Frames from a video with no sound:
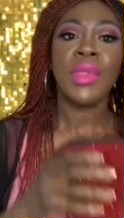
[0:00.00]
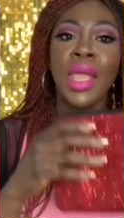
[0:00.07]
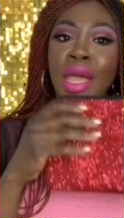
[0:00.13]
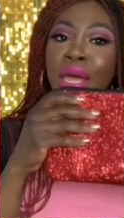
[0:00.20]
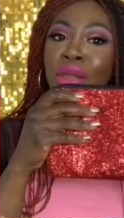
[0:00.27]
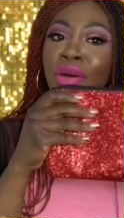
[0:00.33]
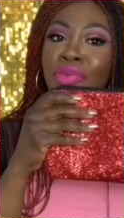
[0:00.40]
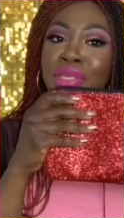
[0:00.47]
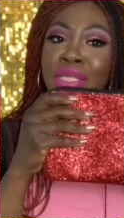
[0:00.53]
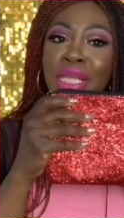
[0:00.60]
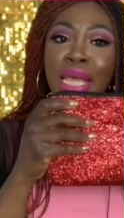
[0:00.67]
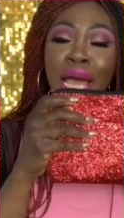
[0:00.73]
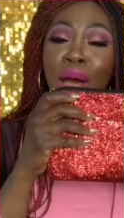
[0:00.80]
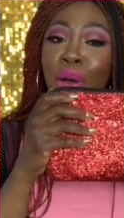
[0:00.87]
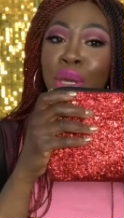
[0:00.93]
And obviously,
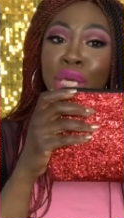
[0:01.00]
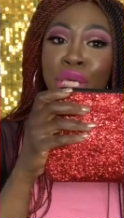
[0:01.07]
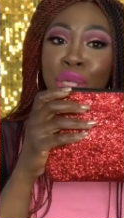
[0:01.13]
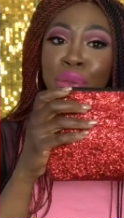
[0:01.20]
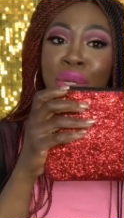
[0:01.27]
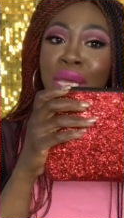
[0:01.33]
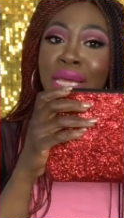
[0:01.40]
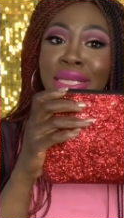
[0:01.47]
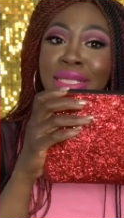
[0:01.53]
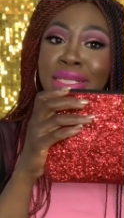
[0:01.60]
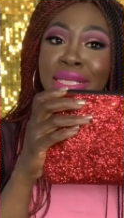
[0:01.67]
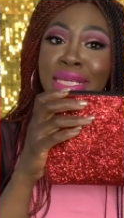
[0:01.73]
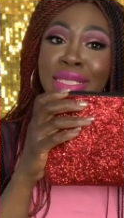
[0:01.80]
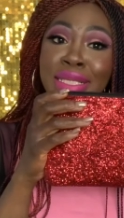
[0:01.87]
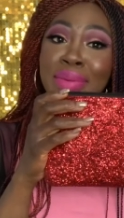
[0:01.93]
how cute is
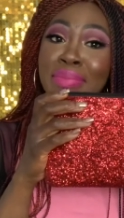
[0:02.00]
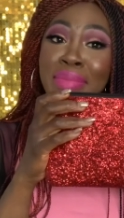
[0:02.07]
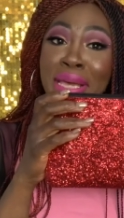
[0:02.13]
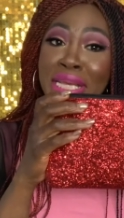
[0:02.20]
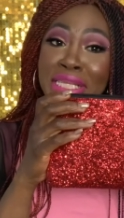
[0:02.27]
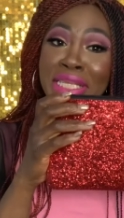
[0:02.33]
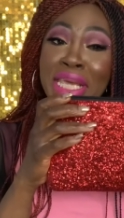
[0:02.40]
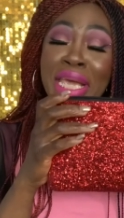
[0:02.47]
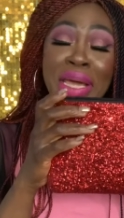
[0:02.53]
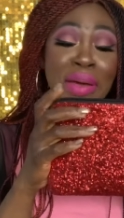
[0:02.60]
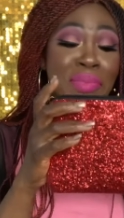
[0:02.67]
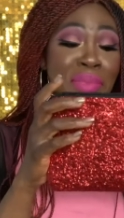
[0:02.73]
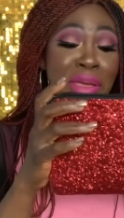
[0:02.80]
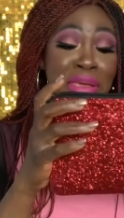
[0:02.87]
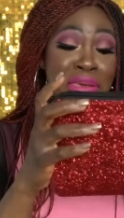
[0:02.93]
this amazing
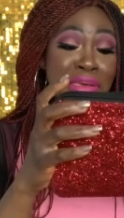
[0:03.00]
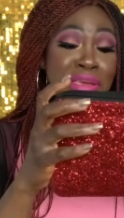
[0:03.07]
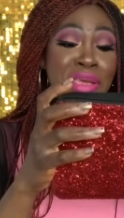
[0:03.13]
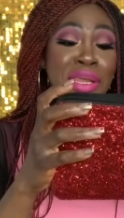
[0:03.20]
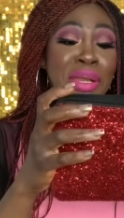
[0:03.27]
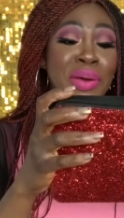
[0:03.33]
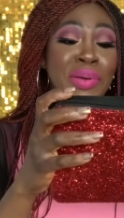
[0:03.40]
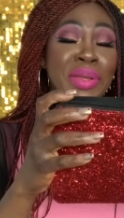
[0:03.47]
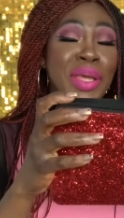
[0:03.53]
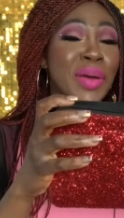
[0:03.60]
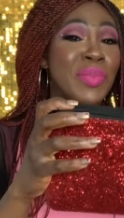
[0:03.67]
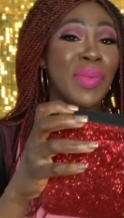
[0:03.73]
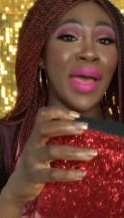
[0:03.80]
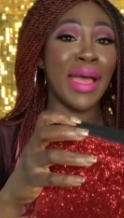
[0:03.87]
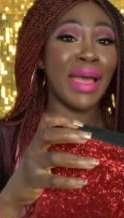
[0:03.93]
you know, little
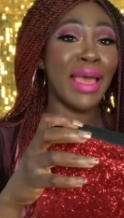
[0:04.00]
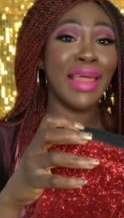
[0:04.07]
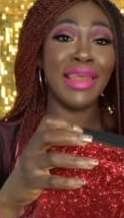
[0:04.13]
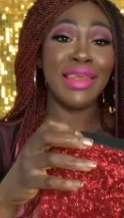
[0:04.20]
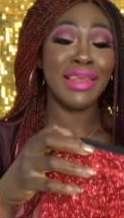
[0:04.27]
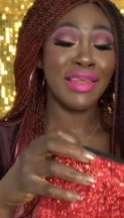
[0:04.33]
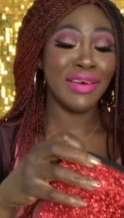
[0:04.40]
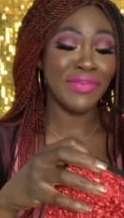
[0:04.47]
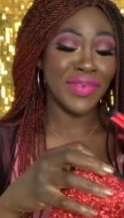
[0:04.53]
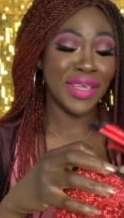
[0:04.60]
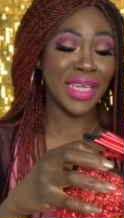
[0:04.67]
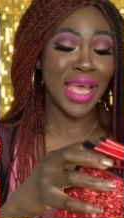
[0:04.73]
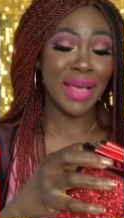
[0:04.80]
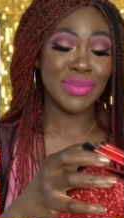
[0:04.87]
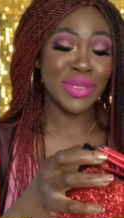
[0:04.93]
bag? I love it,
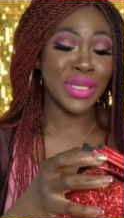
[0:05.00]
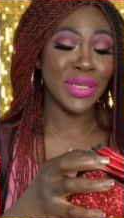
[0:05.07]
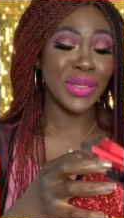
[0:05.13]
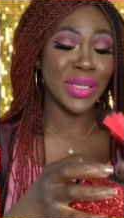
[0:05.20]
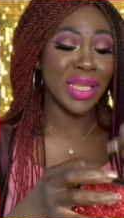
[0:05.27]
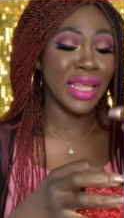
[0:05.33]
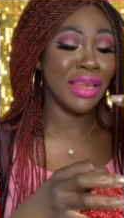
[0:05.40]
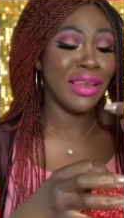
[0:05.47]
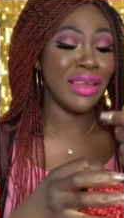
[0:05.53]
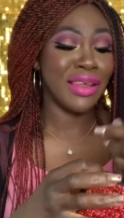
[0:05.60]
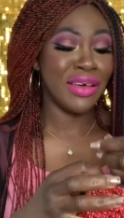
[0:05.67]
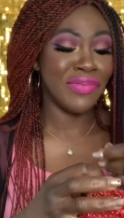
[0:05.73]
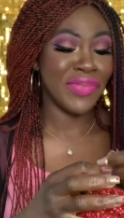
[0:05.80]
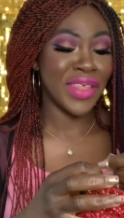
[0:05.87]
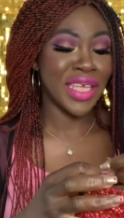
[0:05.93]
absolutely
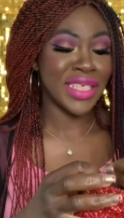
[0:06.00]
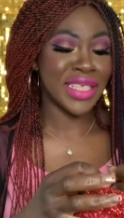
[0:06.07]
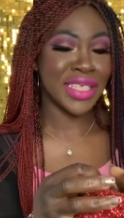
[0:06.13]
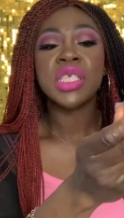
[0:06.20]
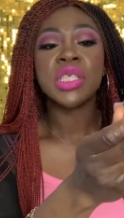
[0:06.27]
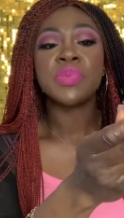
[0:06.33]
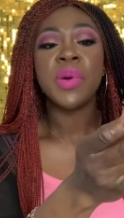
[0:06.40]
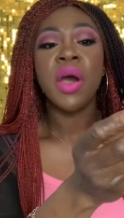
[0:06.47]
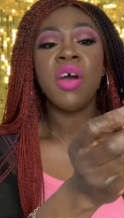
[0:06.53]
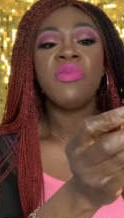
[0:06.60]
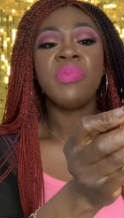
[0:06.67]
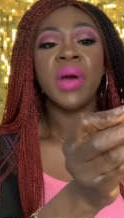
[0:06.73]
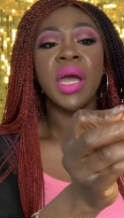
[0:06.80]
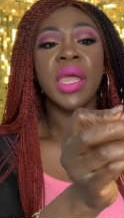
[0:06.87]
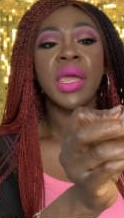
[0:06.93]
love it. This is part of
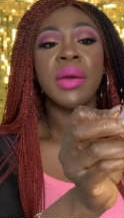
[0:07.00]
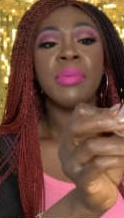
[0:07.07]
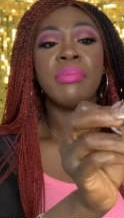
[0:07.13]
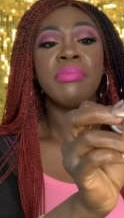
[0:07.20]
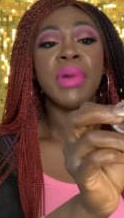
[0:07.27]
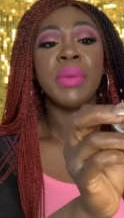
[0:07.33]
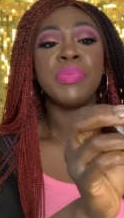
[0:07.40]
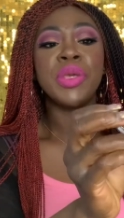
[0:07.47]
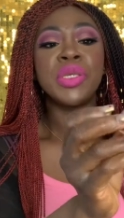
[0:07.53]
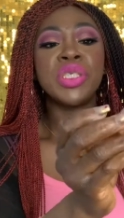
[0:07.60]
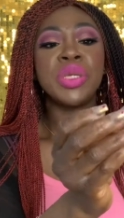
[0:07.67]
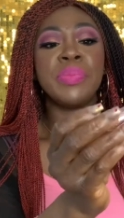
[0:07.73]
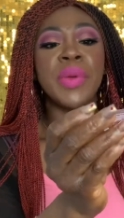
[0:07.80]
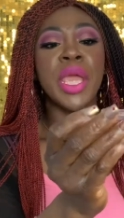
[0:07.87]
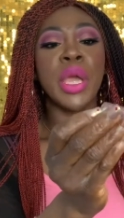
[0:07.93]
my beauty
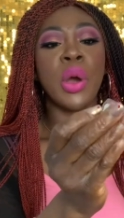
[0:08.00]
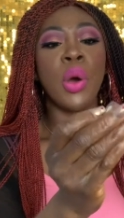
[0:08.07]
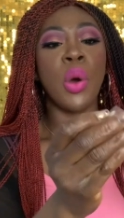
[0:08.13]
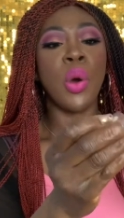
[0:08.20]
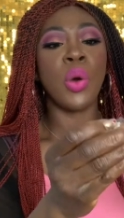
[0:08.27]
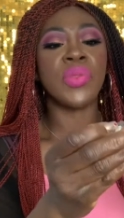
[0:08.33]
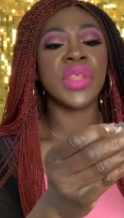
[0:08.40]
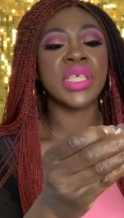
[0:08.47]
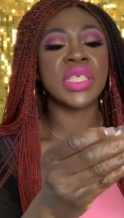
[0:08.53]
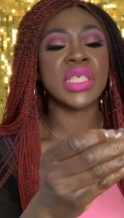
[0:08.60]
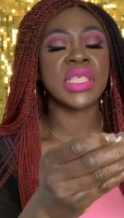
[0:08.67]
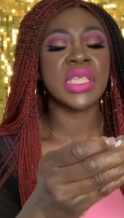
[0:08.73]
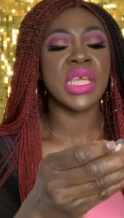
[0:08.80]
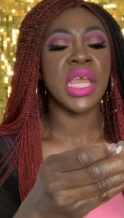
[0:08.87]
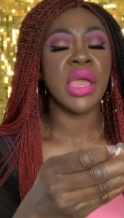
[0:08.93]
bay haul. This is
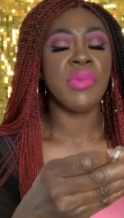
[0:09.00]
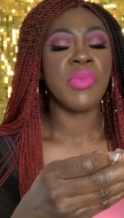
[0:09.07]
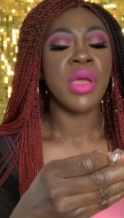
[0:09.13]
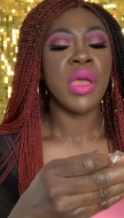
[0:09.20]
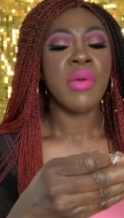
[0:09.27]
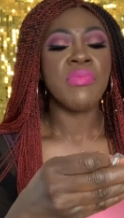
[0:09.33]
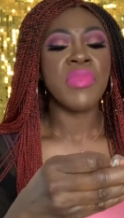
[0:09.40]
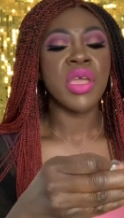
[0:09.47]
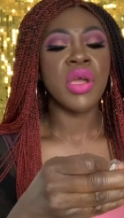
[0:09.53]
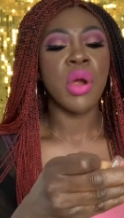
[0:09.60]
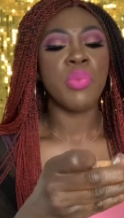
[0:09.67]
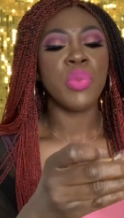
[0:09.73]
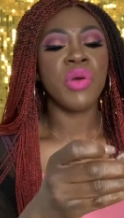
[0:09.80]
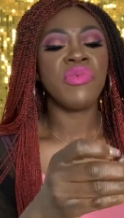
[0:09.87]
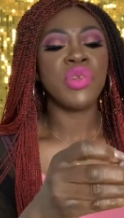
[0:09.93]
the
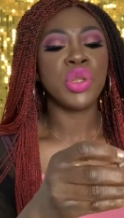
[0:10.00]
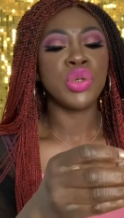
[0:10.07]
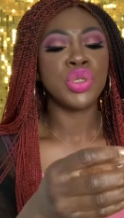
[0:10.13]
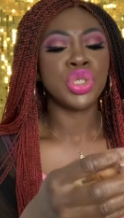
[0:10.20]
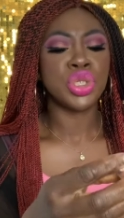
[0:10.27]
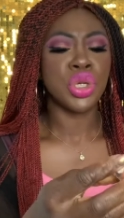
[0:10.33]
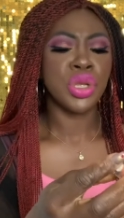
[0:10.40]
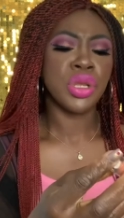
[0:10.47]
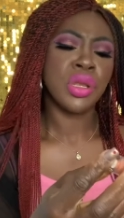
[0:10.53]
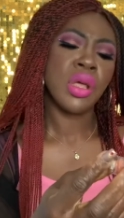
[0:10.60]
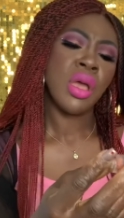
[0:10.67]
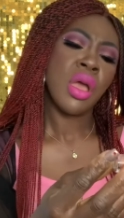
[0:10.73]
Makeuprevolution